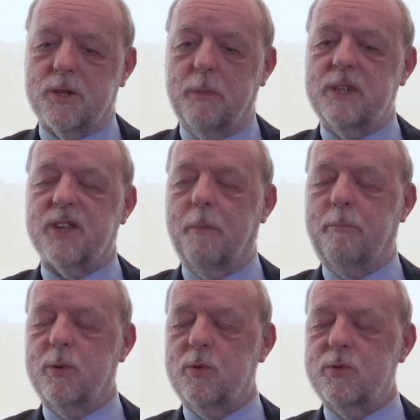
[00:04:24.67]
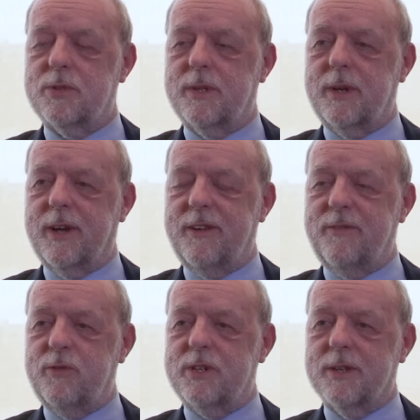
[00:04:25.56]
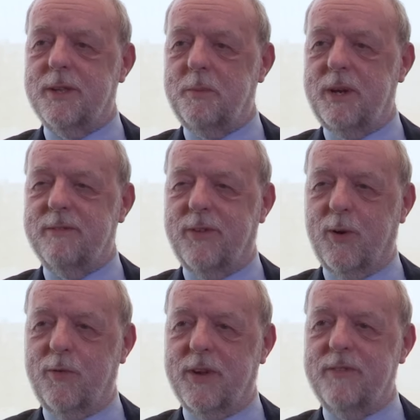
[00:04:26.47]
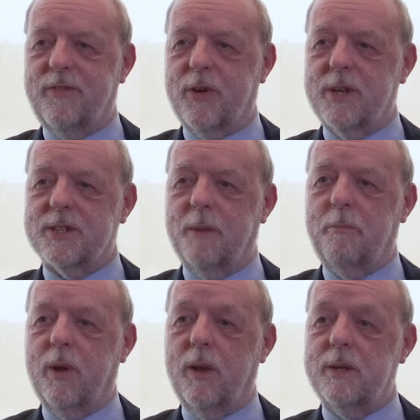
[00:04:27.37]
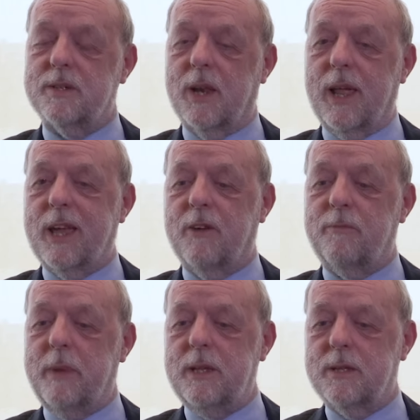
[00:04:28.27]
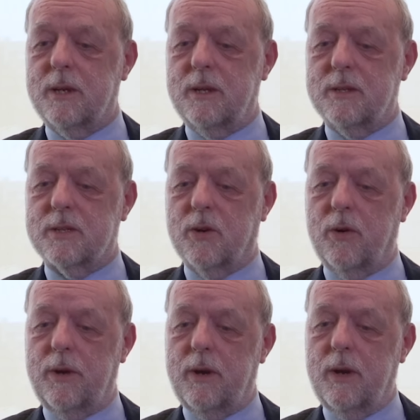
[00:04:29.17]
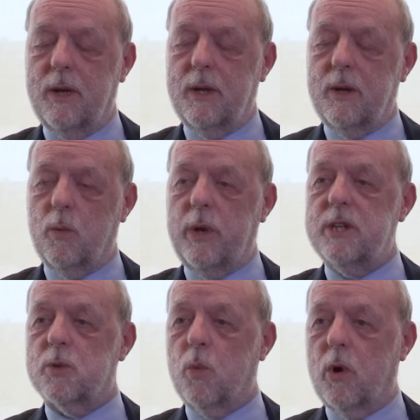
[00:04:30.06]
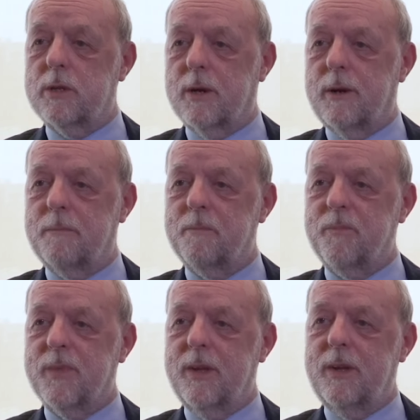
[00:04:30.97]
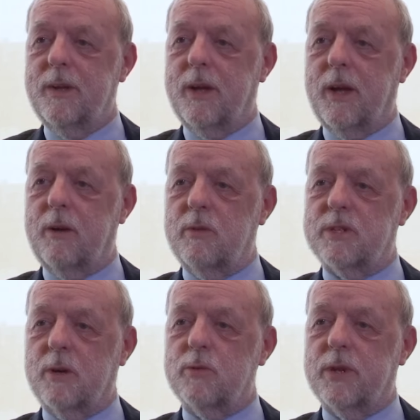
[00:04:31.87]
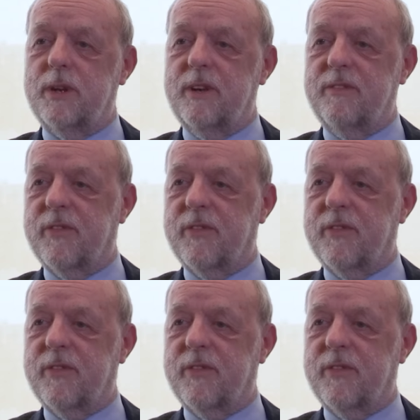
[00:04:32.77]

Some examples that I've recently been involved in, for example, is a lack of maintenance on wastewater resulted in